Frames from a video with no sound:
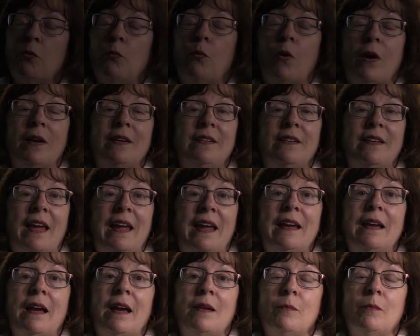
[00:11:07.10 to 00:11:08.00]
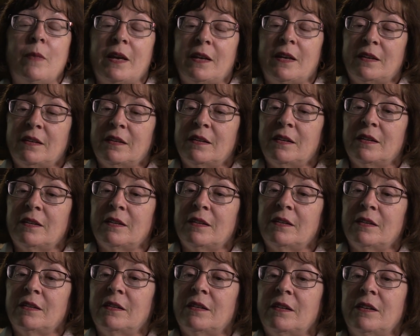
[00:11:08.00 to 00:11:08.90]
one day I met
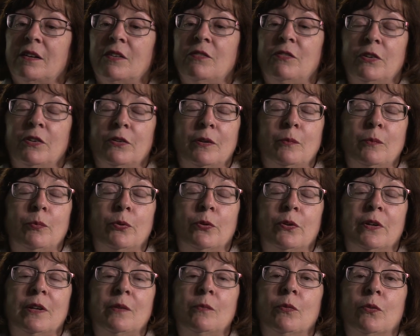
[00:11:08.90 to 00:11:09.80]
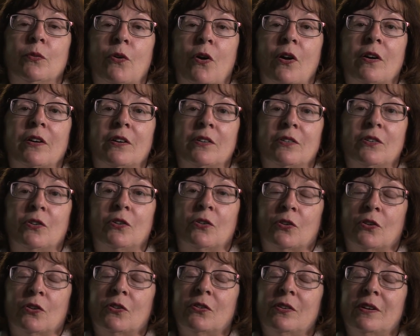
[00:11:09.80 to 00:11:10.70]
a very pretty Moroccan
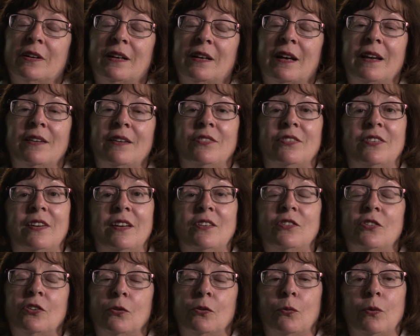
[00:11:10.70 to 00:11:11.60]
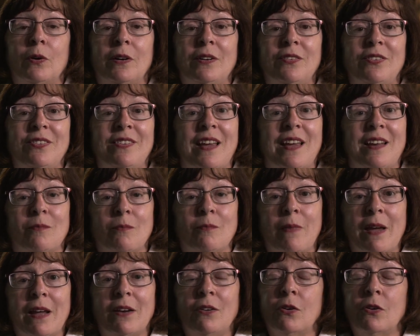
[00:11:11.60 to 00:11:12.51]
girl and I said to her, "What is that
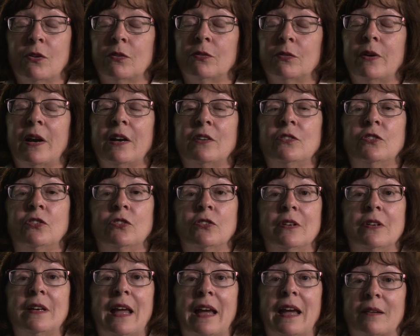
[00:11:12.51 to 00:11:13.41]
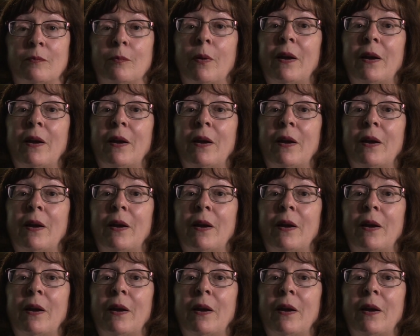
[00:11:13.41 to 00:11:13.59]
medal around your neck?"